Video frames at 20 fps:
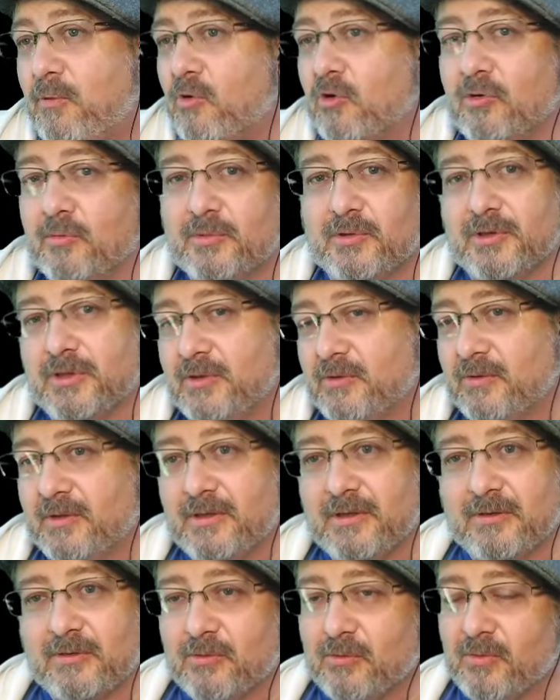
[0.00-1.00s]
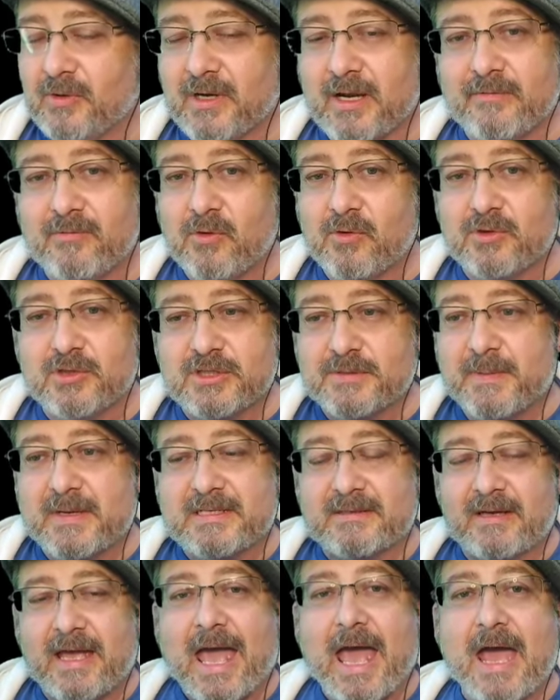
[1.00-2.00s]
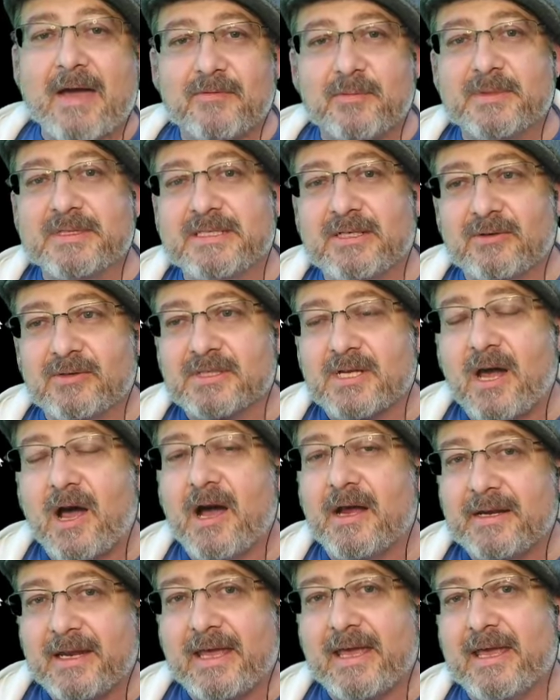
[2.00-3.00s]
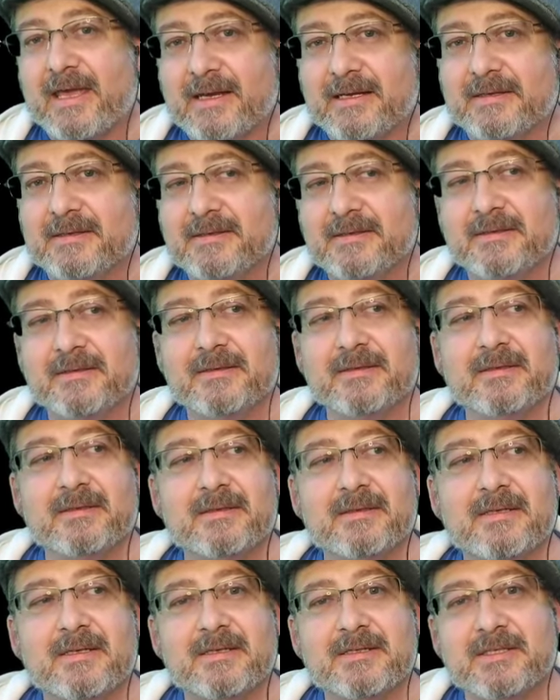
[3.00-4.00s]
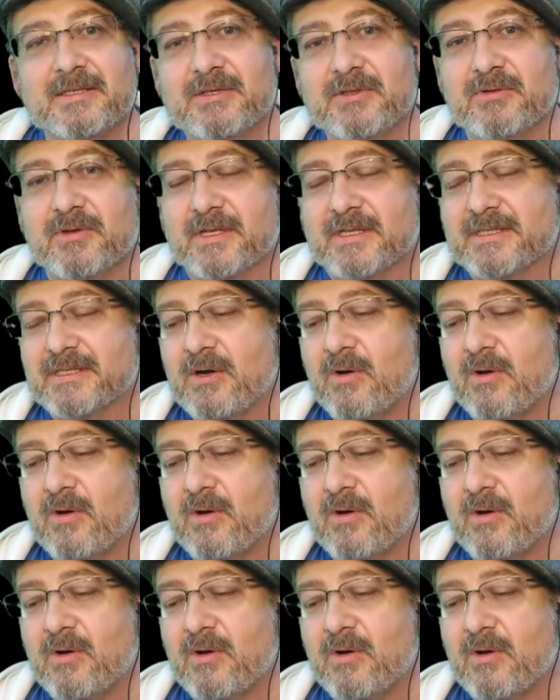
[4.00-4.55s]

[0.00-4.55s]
portable unit or whatever, or just basically have the materials on hand to do this.